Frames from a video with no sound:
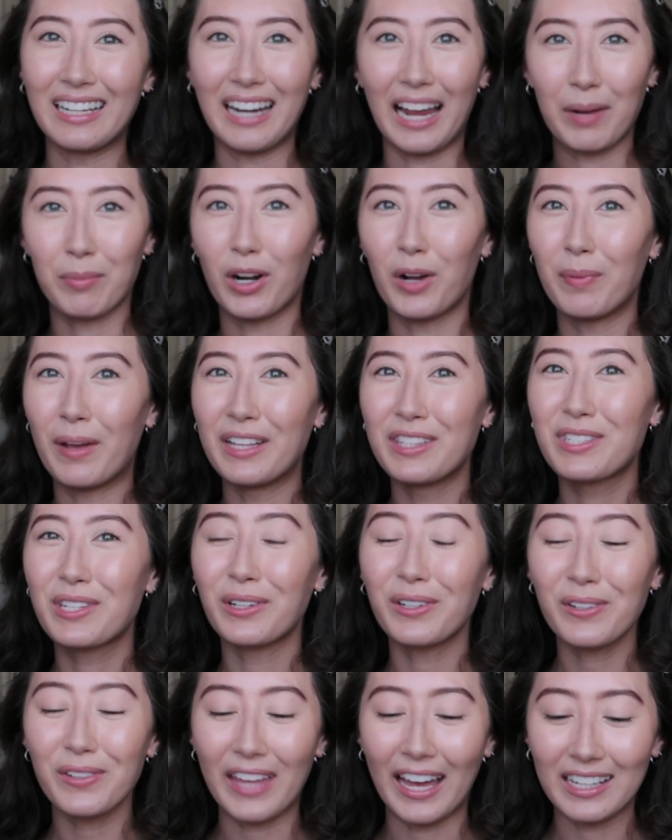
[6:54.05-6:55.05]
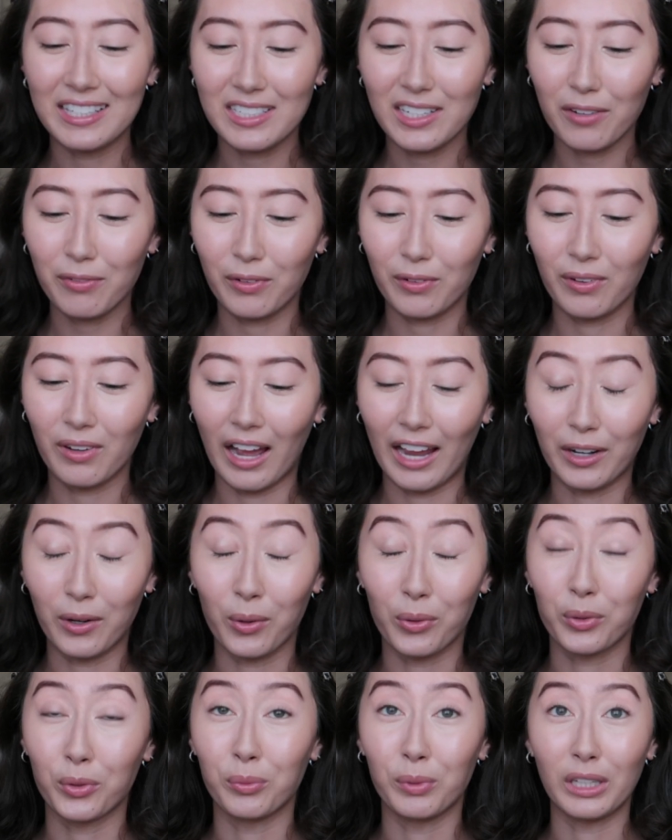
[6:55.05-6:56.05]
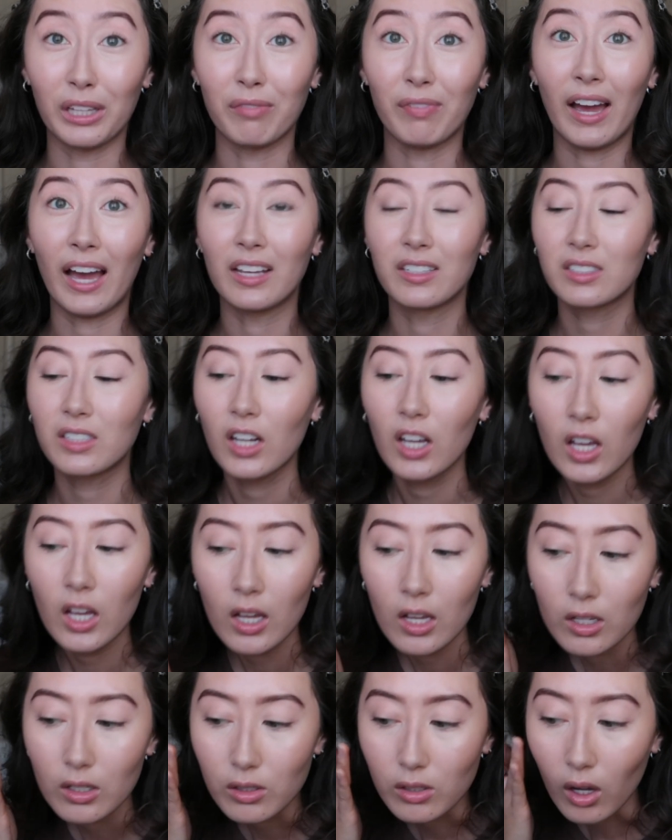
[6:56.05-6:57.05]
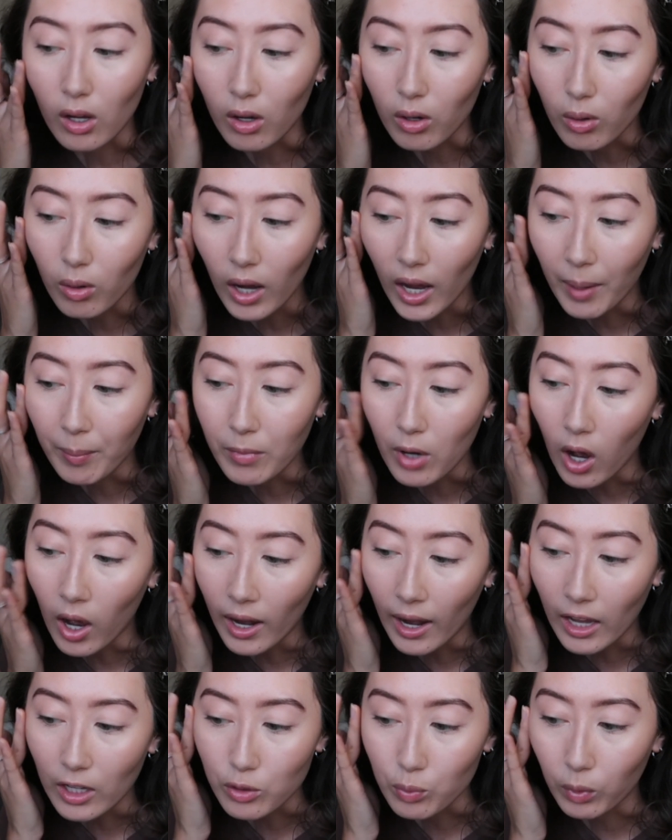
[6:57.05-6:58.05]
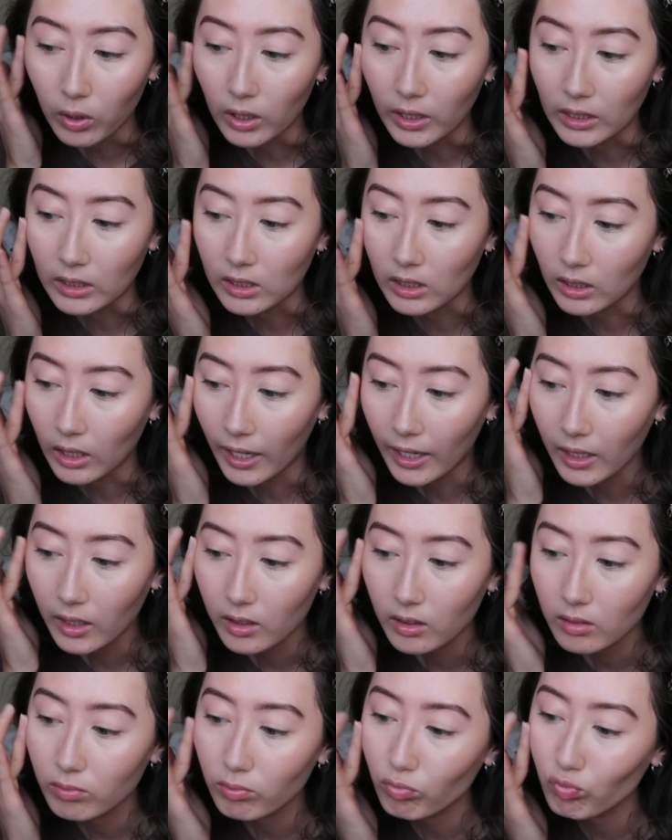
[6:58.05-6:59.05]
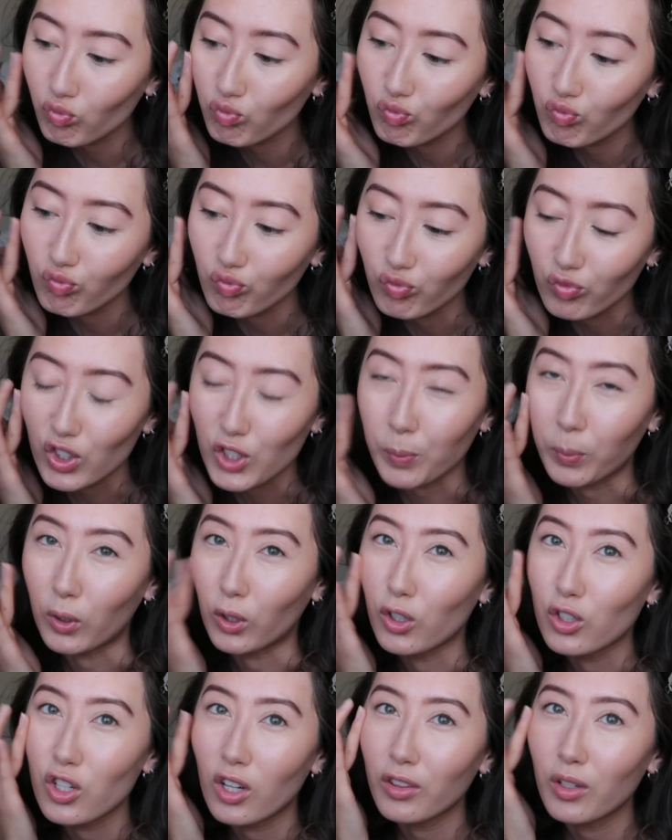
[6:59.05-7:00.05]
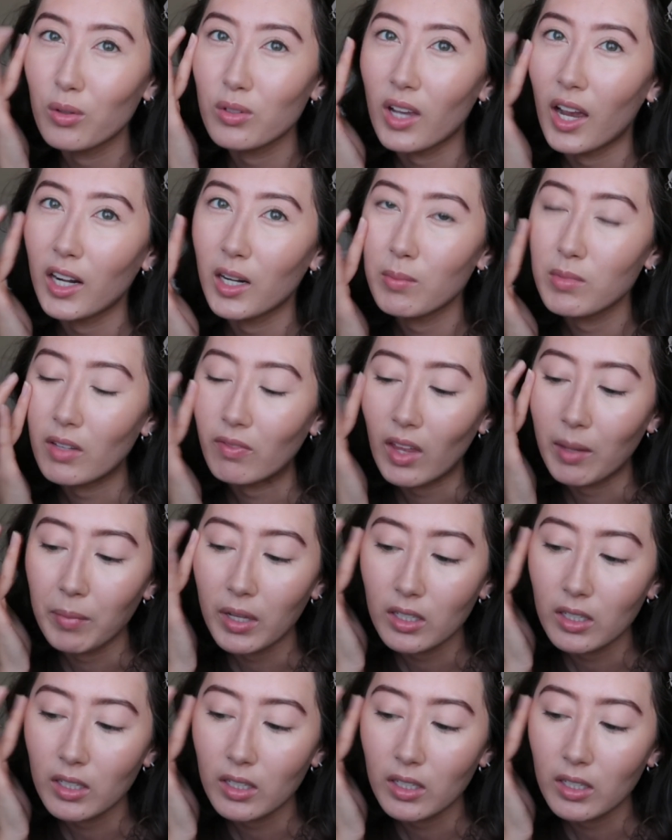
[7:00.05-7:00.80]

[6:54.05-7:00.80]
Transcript: an eyebrow pencil, that stuff I go through really fast. So I'm not as willing to like splurge on those items, if that